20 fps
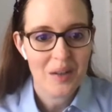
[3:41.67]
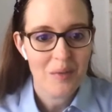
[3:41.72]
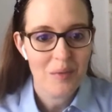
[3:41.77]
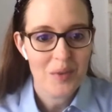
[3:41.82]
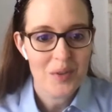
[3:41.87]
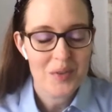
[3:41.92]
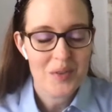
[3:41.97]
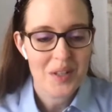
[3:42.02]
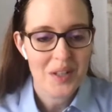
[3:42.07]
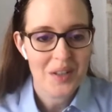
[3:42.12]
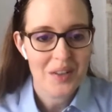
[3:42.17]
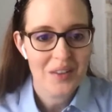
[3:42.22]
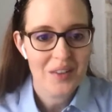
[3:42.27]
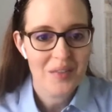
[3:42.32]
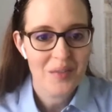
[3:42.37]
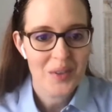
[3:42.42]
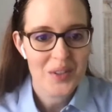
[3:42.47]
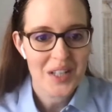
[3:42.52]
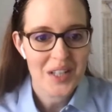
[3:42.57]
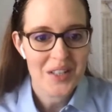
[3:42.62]
We've shared
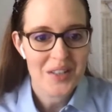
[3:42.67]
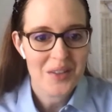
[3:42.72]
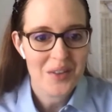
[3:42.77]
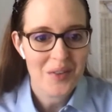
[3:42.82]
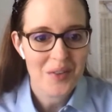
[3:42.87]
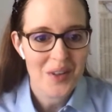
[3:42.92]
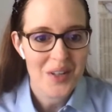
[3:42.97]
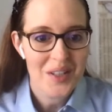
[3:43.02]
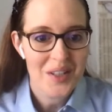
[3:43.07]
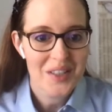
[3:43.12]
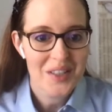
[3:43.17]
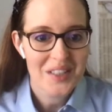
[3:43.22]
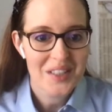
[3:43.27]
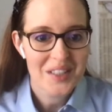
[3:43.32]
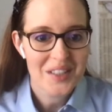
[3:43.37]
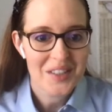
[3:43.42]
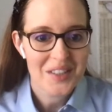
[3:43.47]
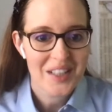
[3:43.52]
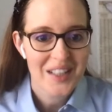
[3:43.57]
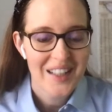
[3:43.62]
what the itinerary is, and
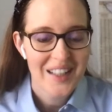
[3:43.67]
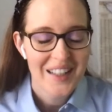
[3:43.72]
just